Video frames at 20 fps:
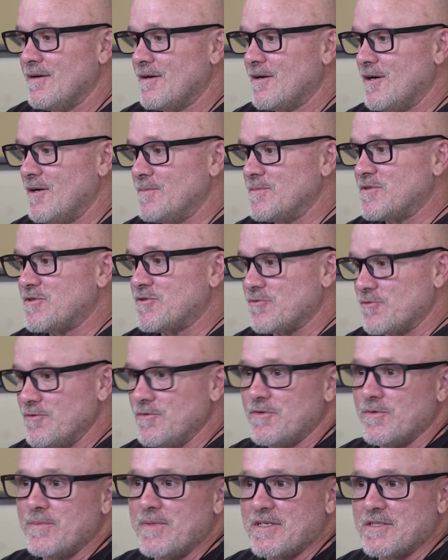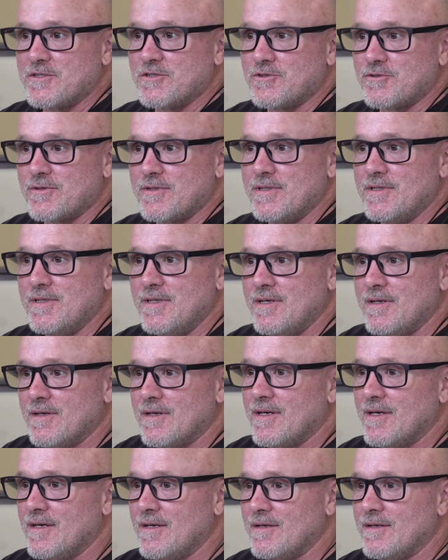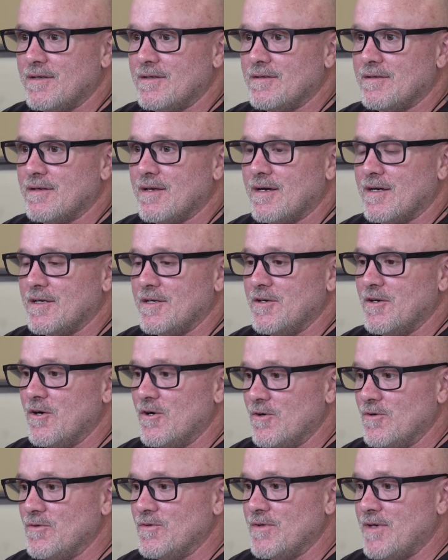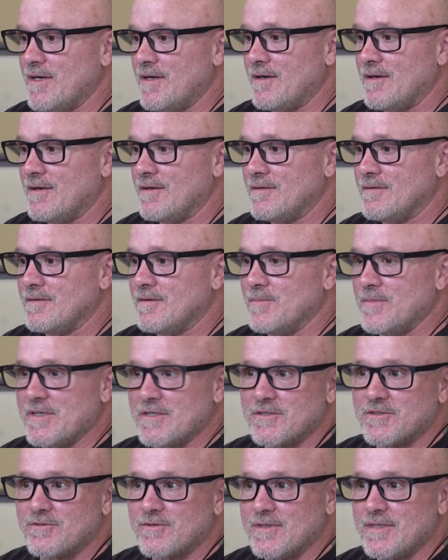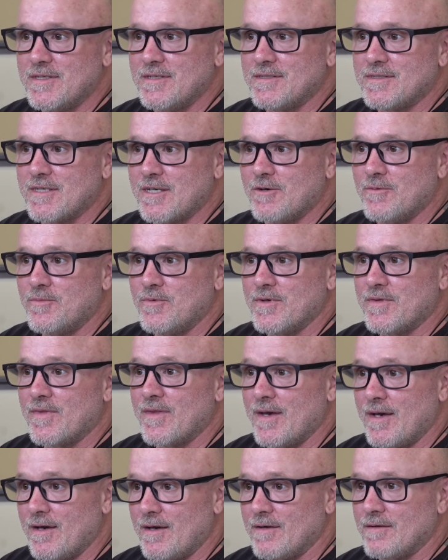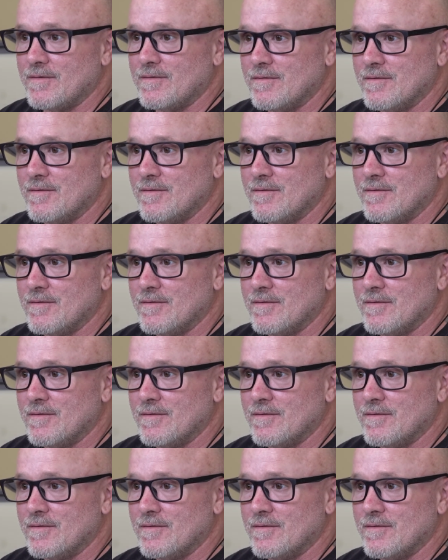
comes through the ministry. And I know that the ministry needs help with that.